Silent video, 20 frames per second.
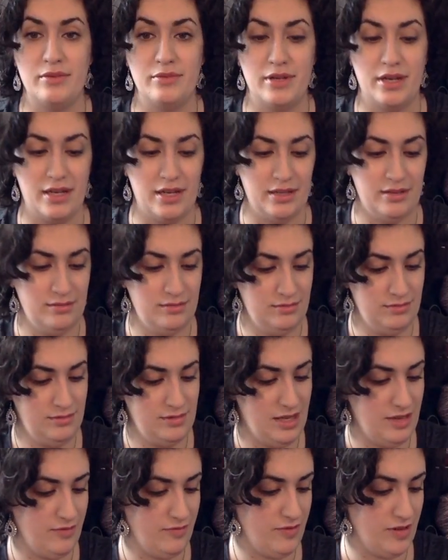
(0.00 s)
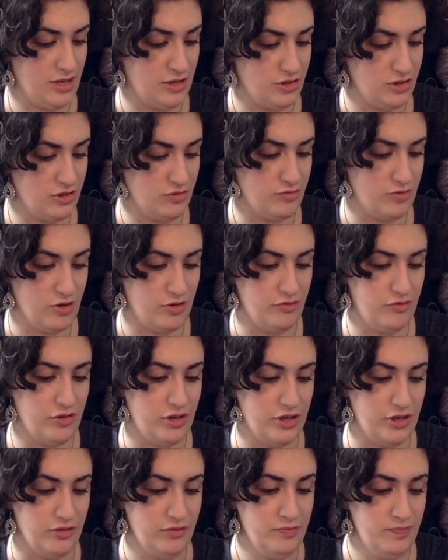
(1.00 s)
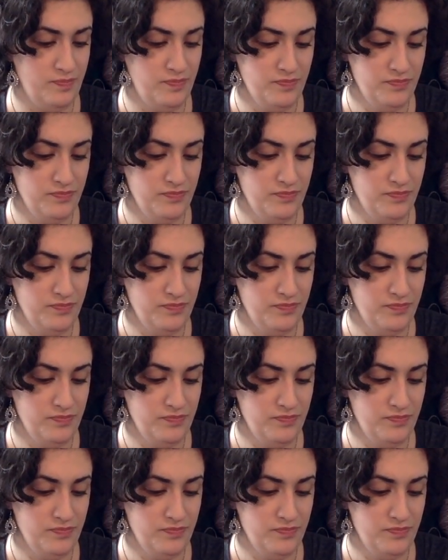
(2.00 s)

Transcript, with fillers: would I have finished a row for you?